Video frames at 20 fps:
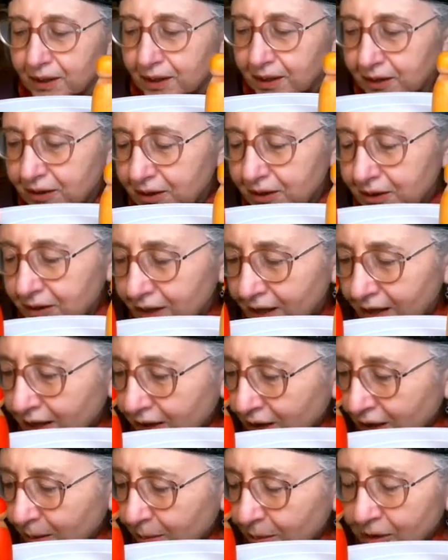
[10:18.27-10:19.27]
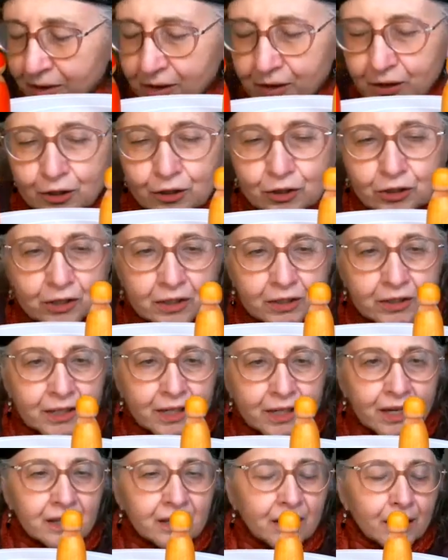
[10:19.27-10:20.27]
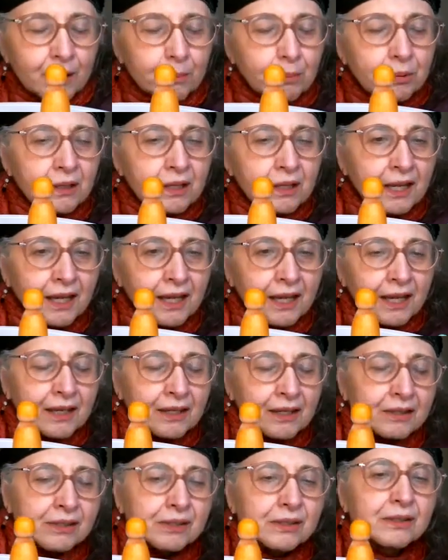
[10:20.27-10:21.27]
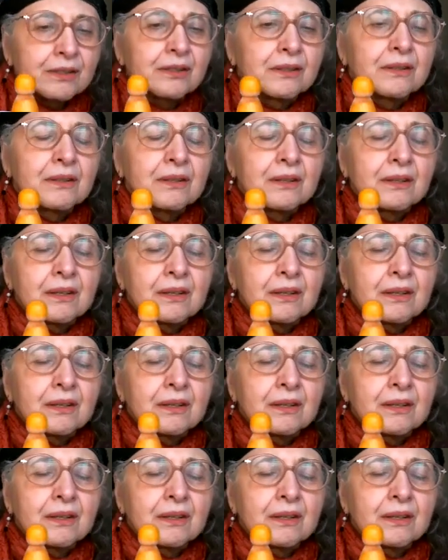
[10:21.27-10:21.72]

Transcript: gonna take that position, take that place.